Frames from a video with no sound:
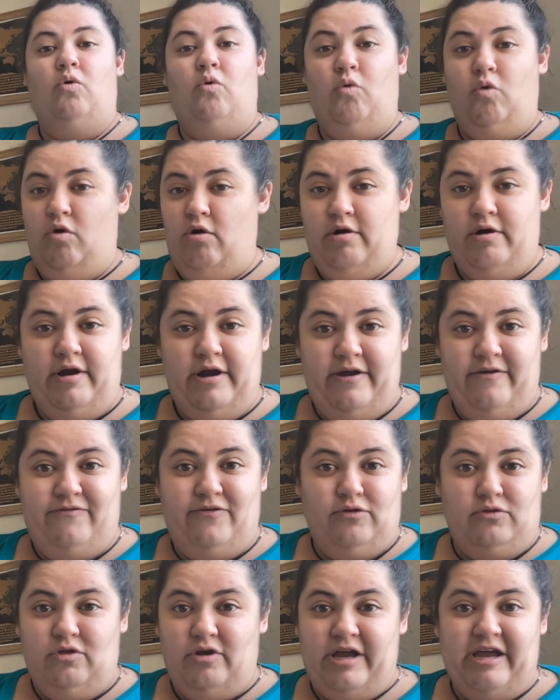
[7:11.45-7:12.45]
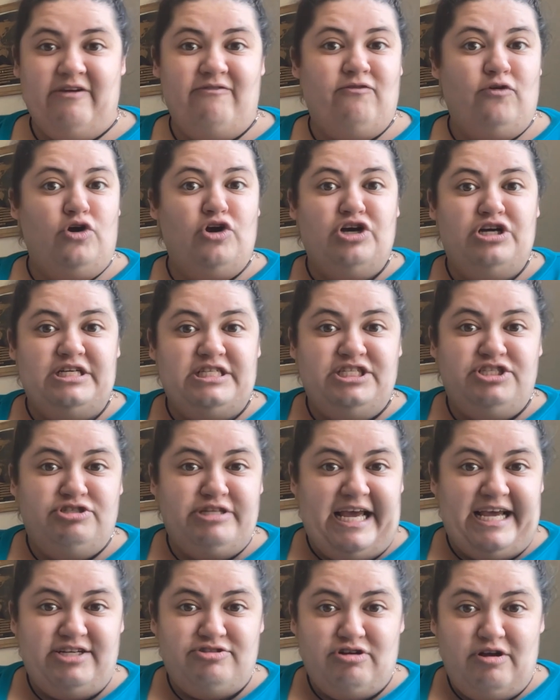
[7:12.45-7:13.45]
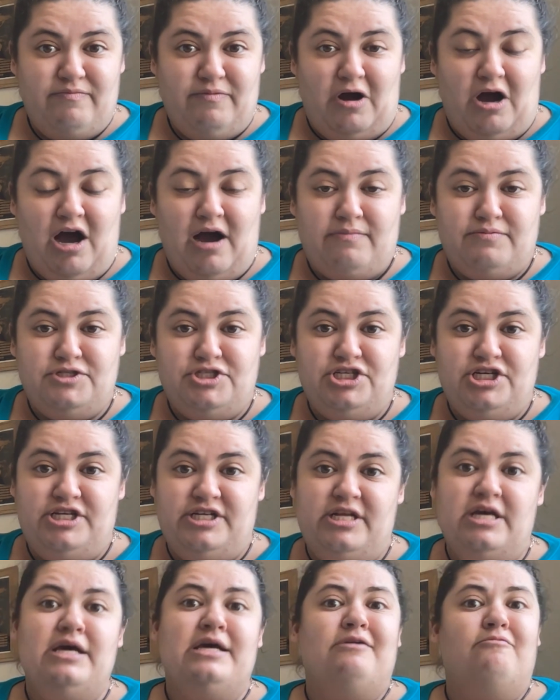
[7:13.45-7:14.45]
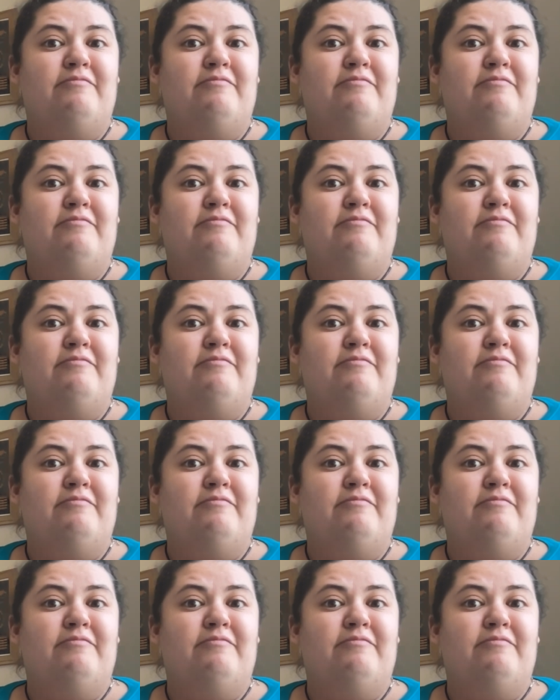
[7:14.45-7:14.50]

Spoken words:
Or if you're looking for a good day trip option,